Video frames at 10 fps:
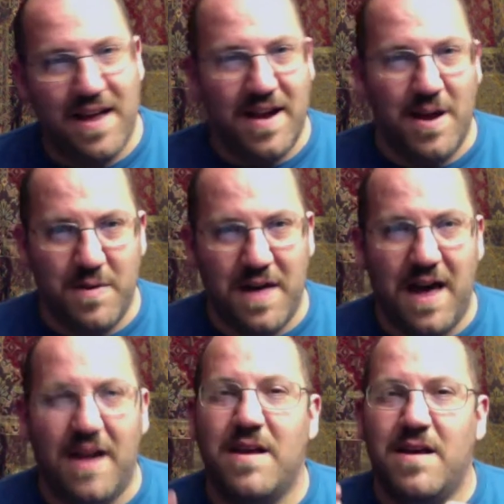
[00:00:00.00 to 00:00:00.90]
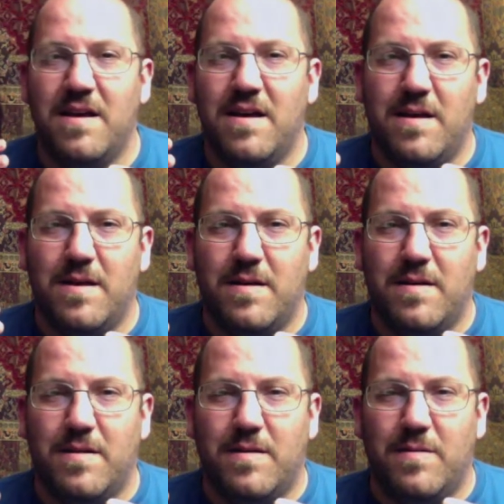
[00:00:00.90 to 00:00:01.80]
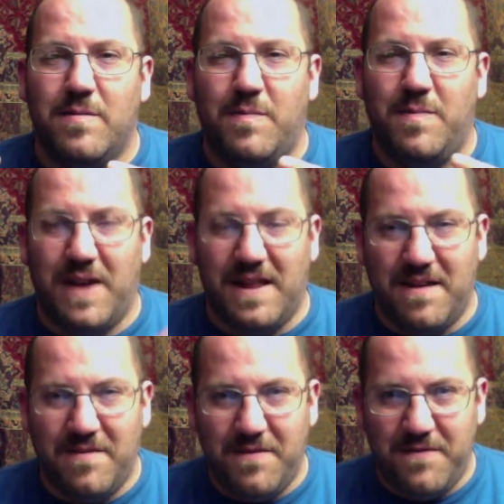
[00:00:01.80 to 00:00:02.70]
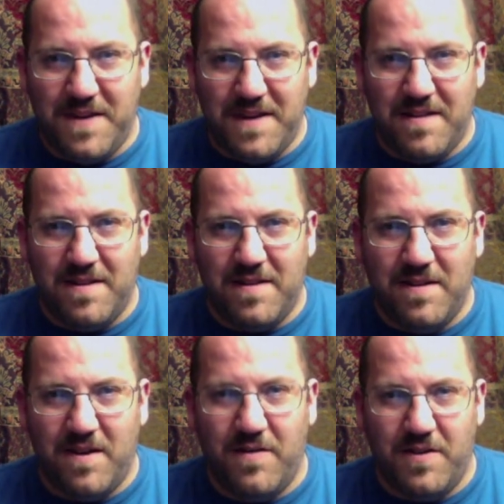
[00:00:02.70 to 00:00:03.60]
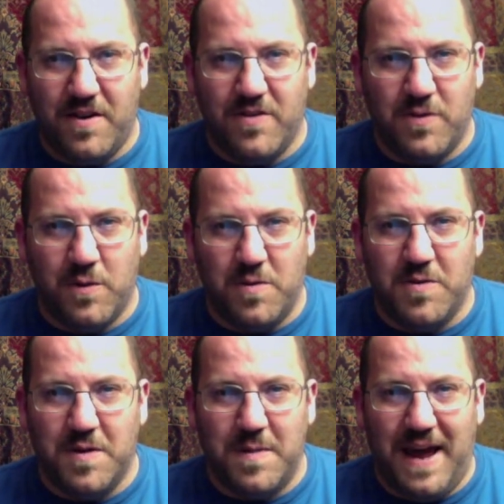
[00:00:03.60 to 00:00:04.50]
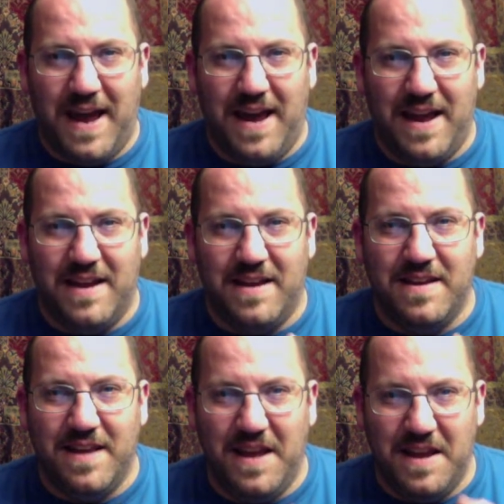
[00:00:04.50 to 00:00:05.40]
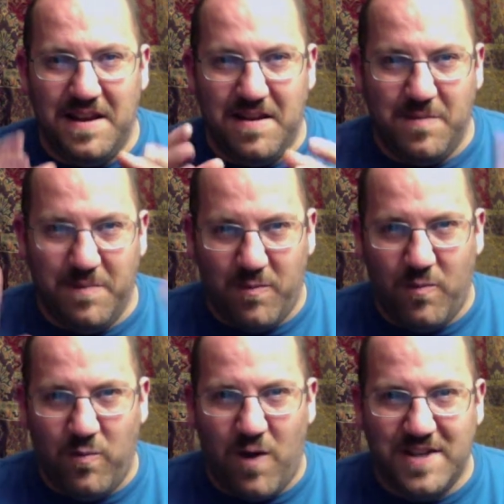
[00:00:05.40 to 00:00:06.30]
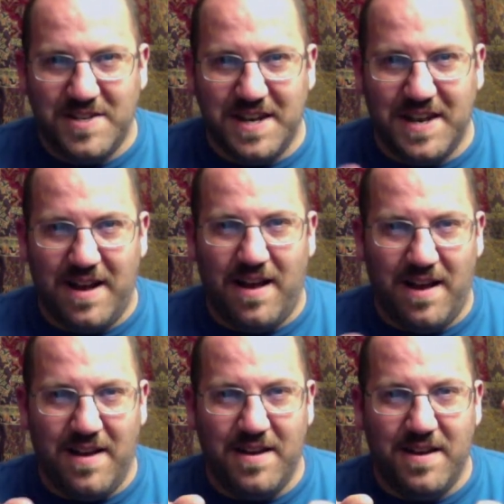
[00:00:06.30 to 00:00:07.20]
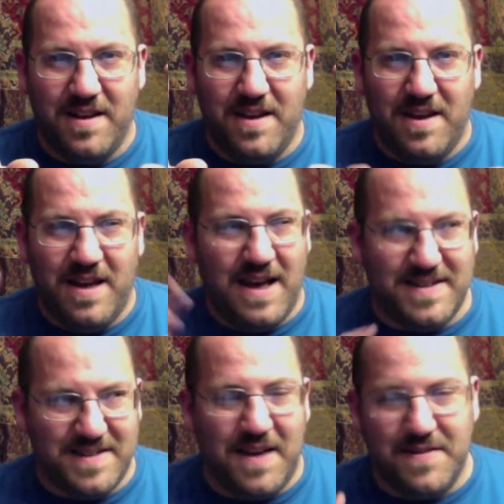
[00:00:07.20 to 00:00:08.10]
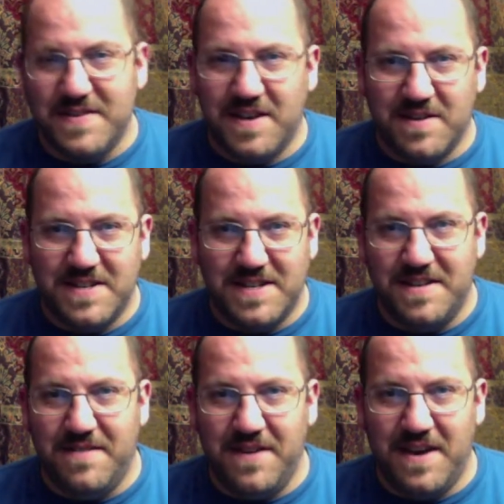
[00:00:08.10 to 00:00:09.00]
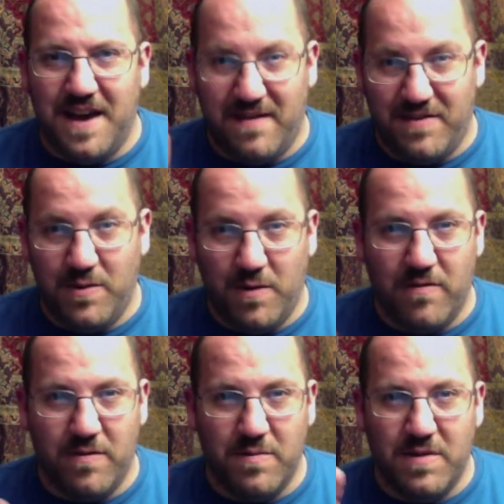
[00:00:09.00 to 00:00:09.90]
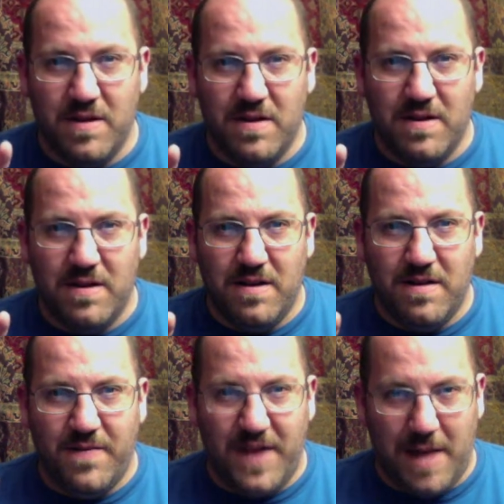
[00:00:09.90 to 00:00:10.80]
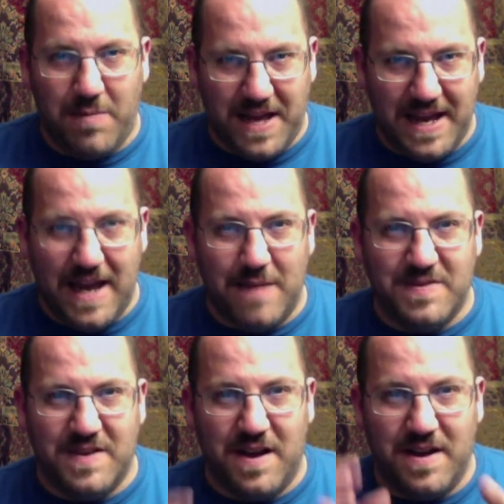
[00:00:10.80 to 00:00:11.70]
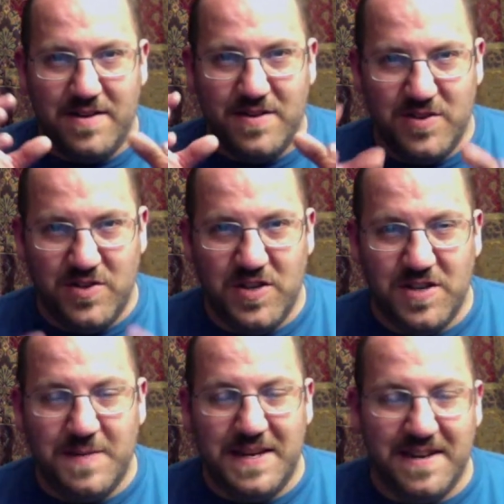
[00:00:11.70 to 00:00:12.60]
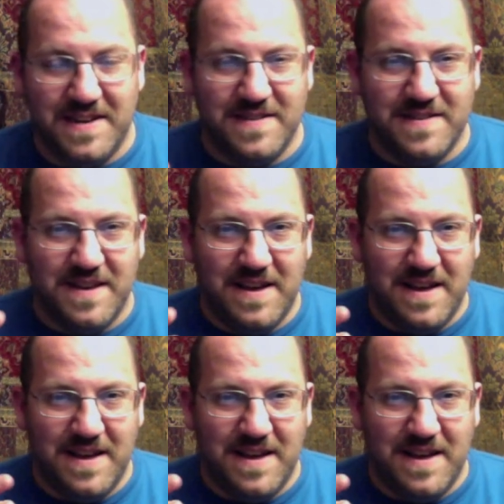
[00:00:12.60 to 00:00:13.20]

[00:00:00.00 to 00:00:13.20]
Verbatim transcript: it. I know that. But I love the feel of the controller in my hand and watching it on. I still have a CRT TV. I have two of them that I play games on just because